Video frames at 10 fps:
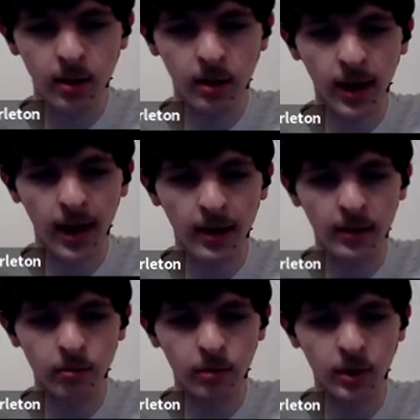
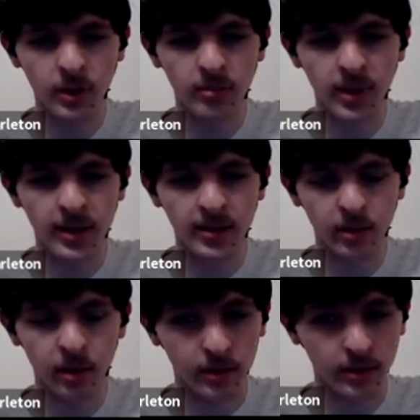Tinkercad
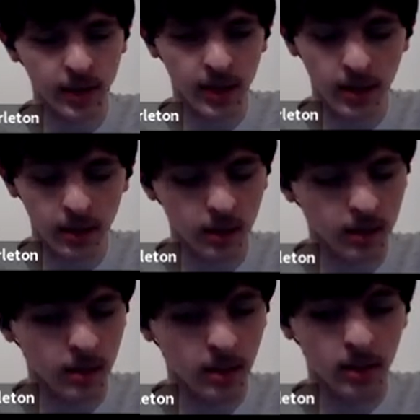workspace looks like.
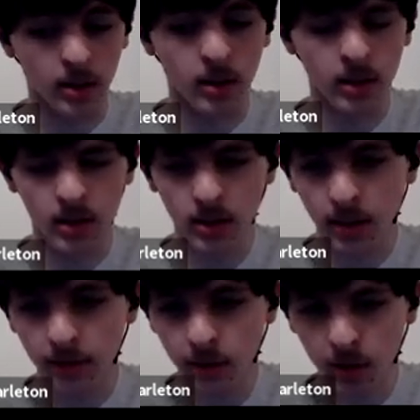
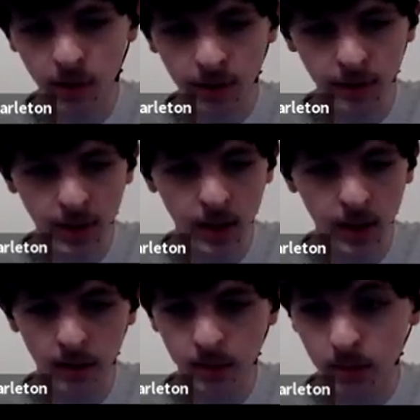If you look on
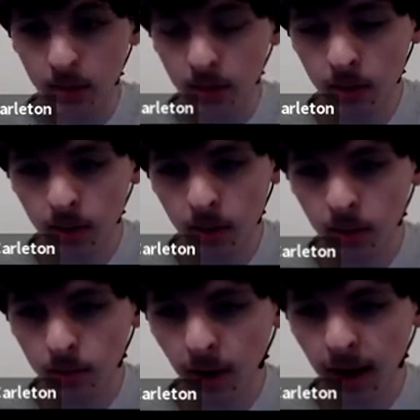the
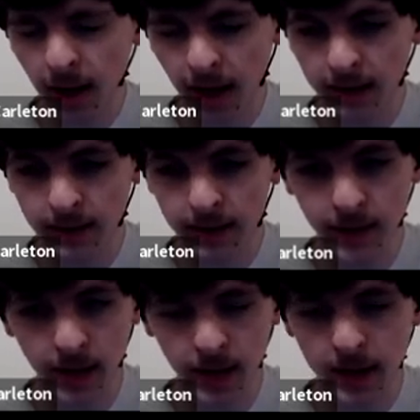right-hand
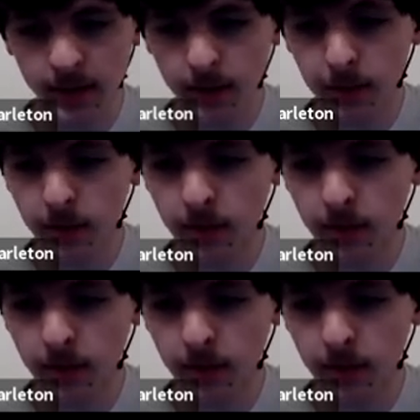side,